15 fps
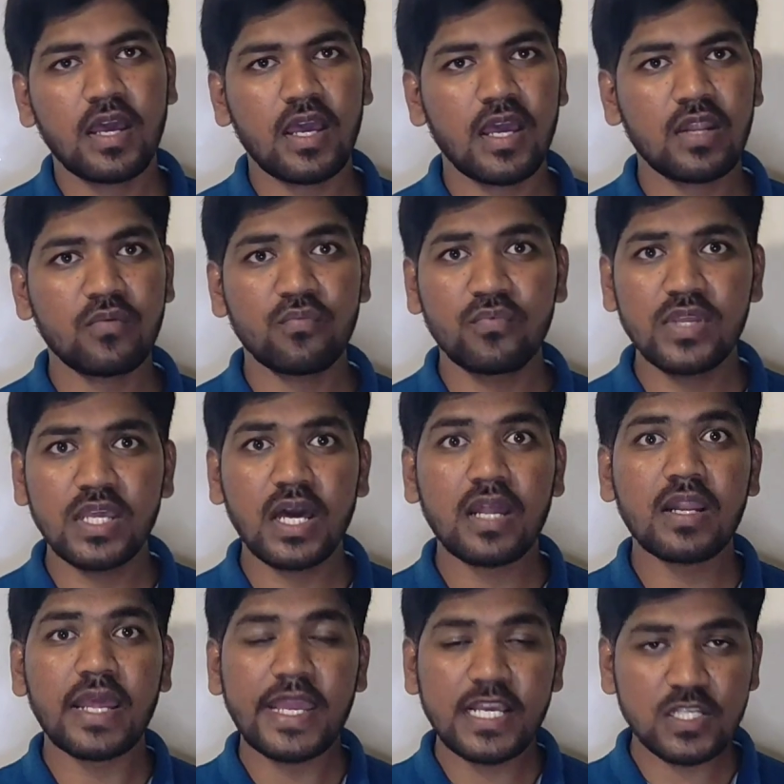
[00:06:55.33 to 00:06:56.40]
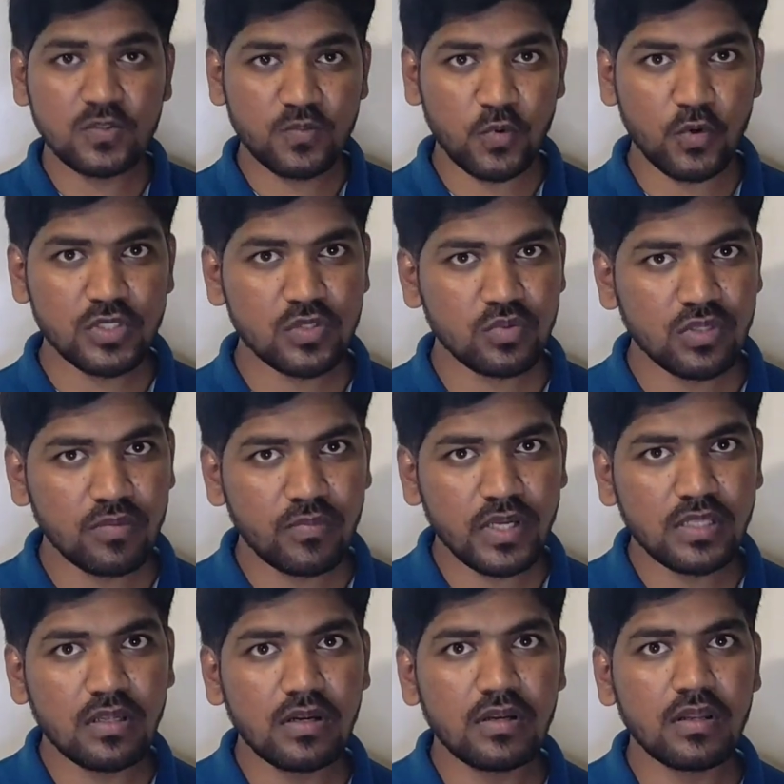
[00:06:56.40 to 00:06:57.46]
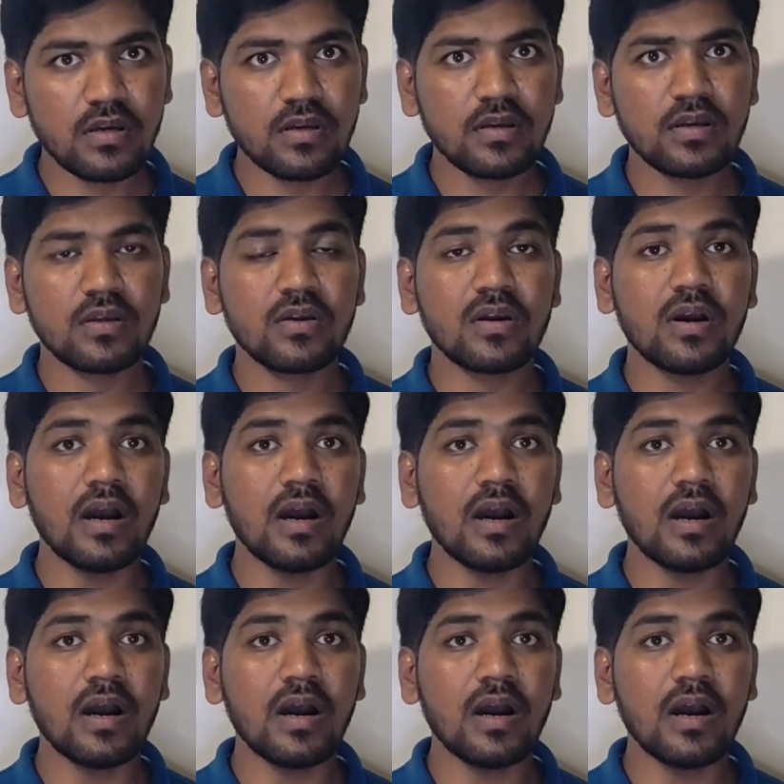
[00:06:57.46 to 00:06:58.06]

and we are exposed to the mother tongue